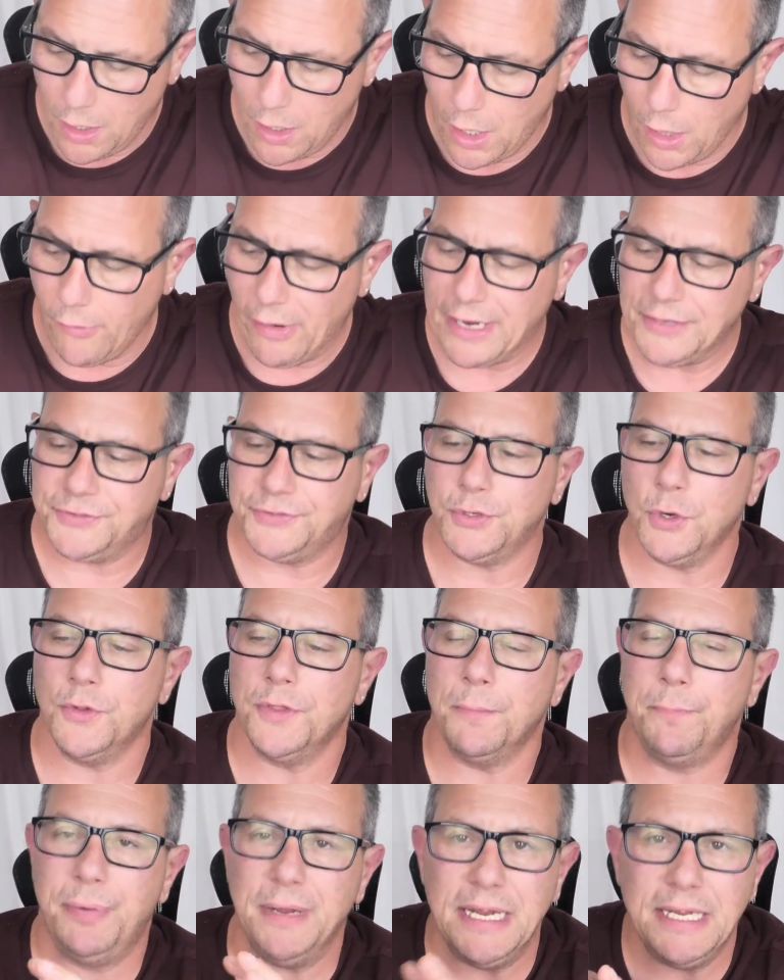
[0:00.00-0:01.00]
all right, so
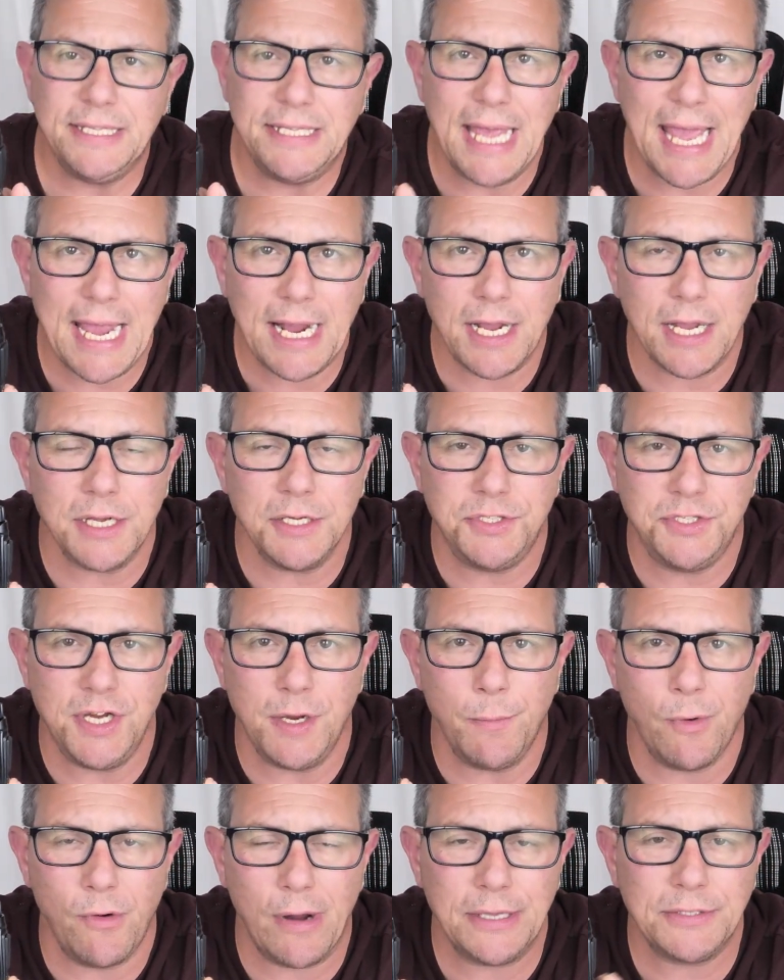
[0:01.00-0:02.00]
the BTECH
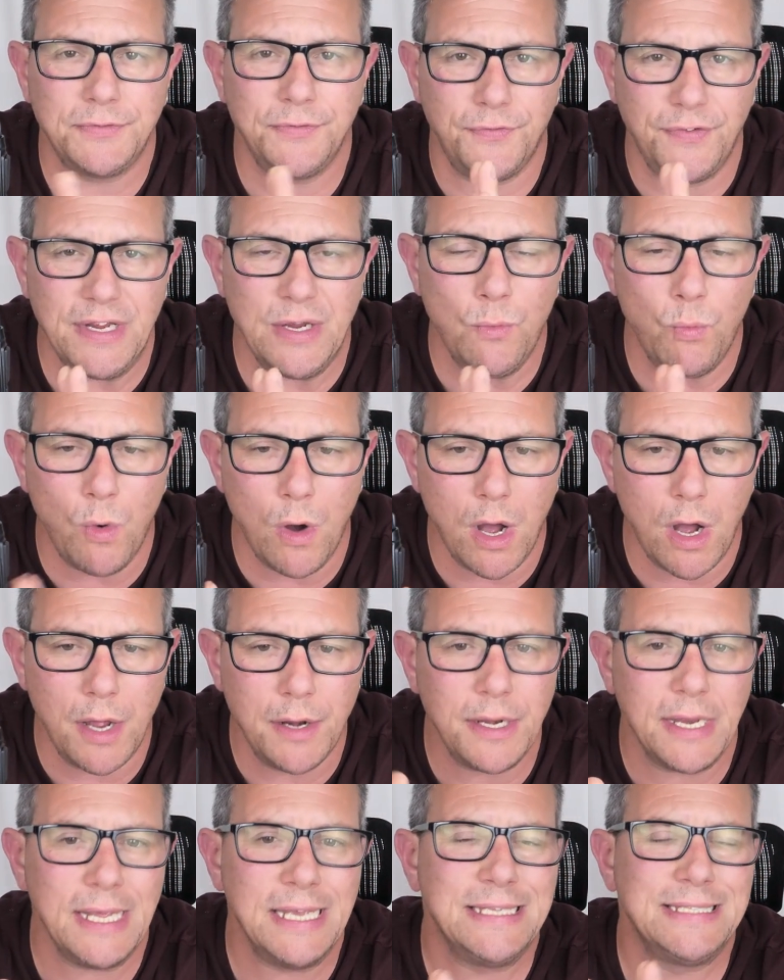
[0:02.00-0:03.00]
GMRS
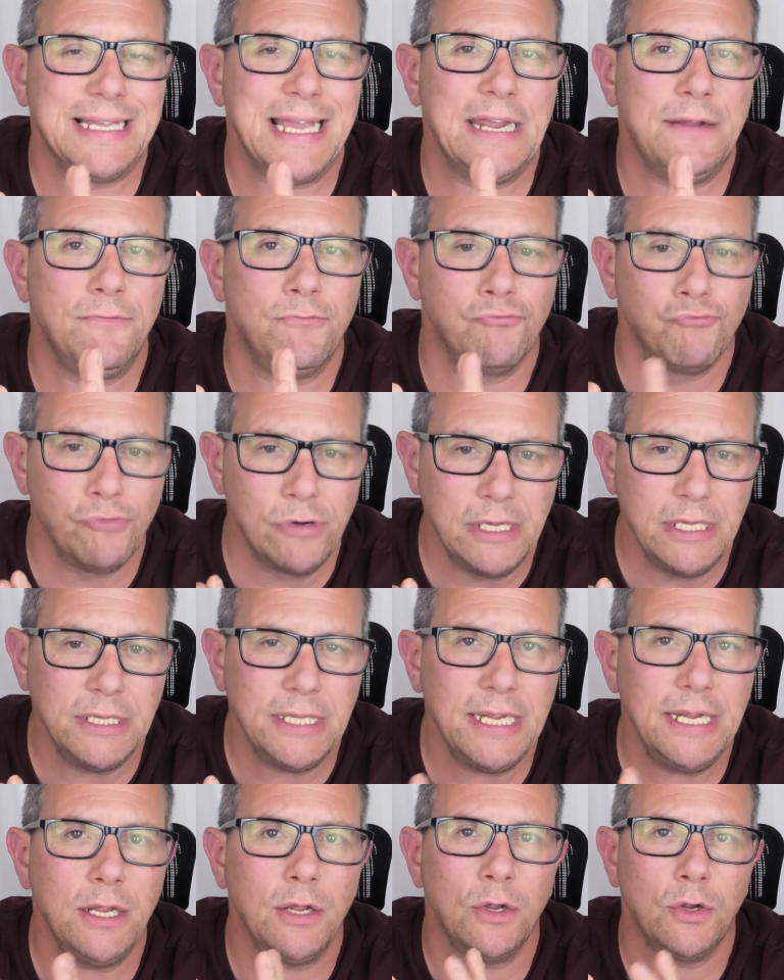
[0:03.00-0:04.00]
V1 is a
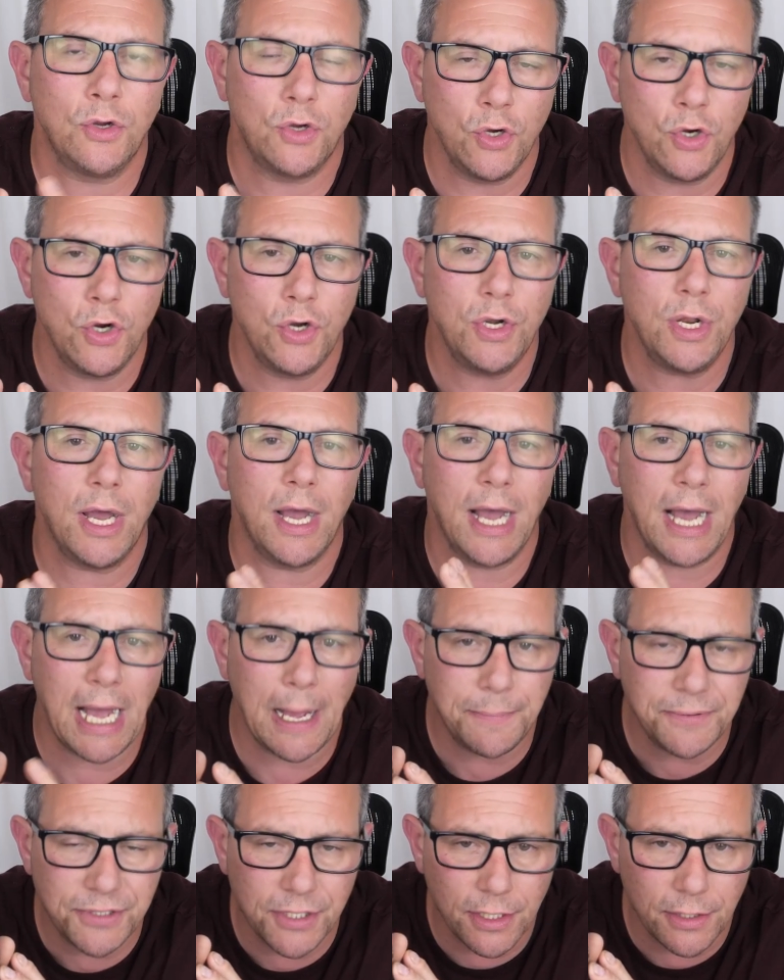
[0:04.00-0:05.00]
really good
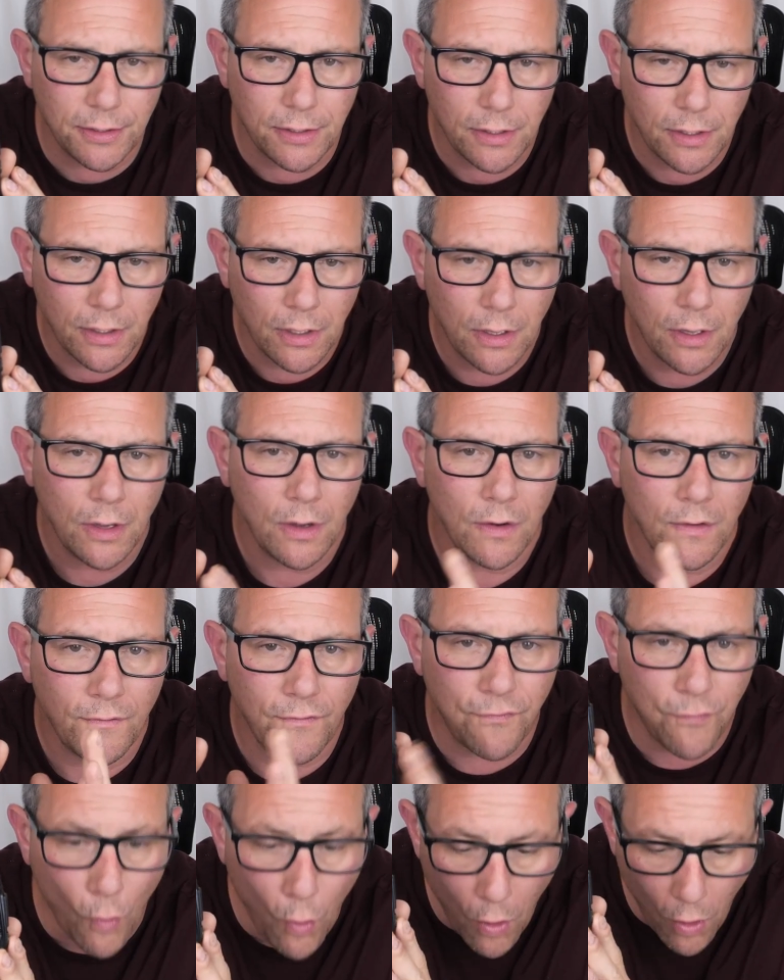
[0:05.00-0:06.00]
option
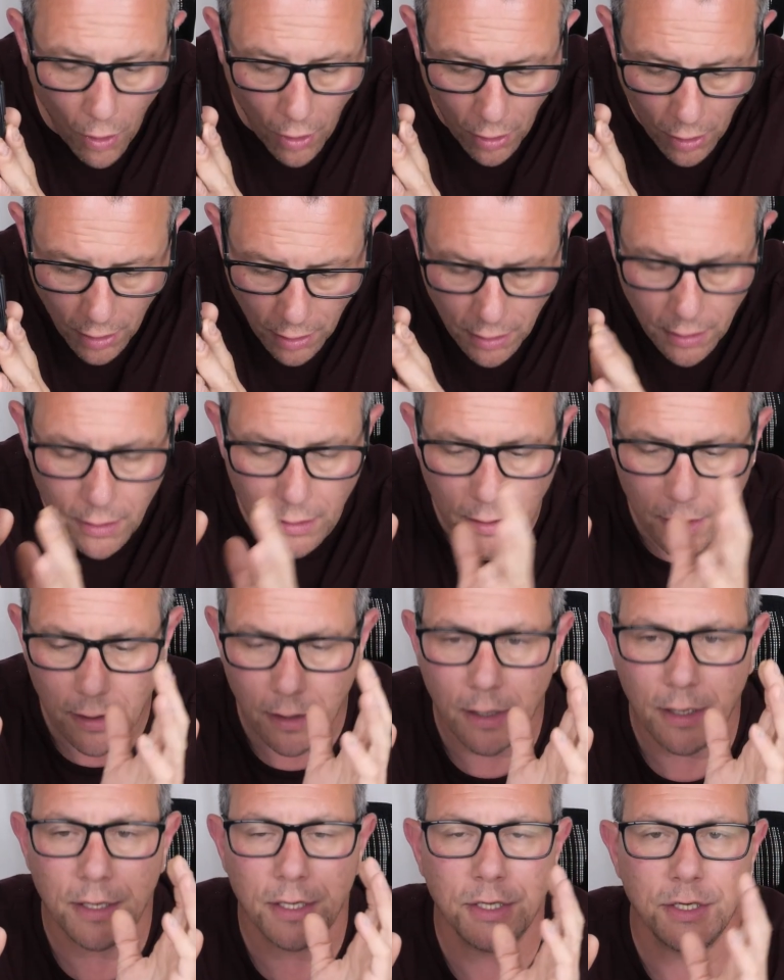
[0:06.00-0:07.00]
for
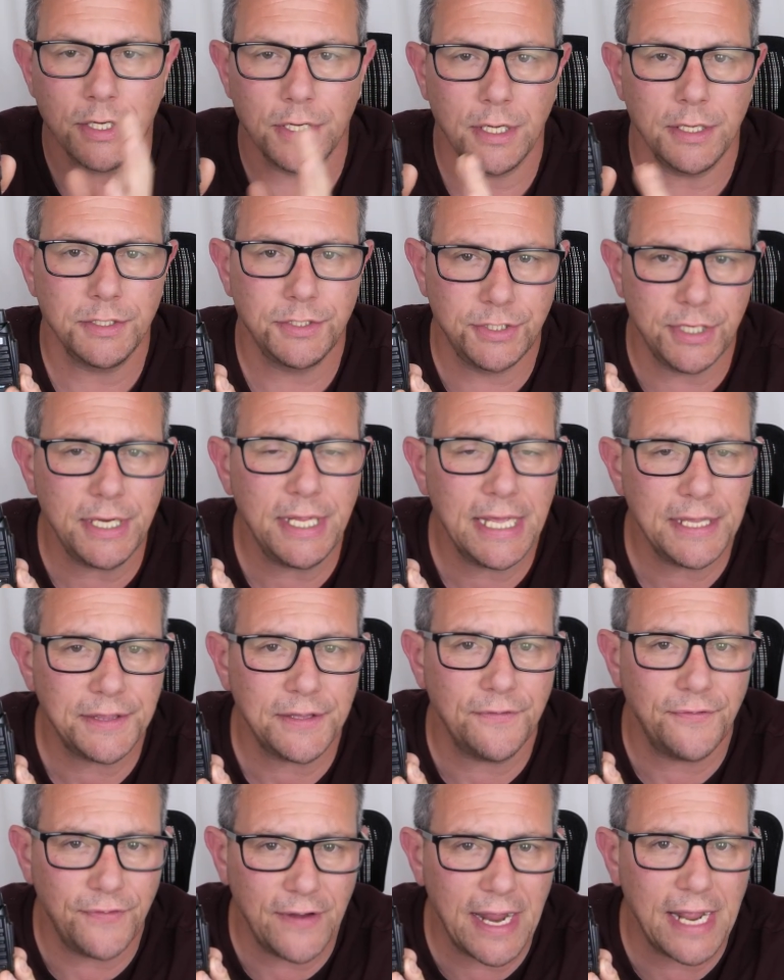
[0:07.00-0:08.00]
should hit
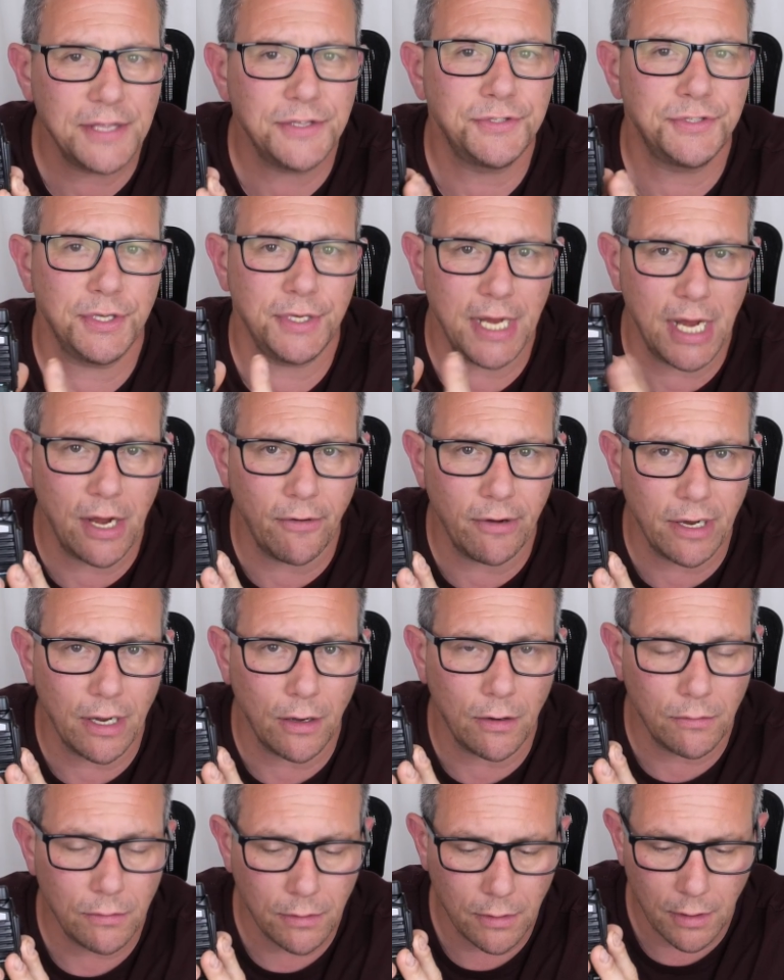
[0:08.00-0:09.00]
the fan scenario.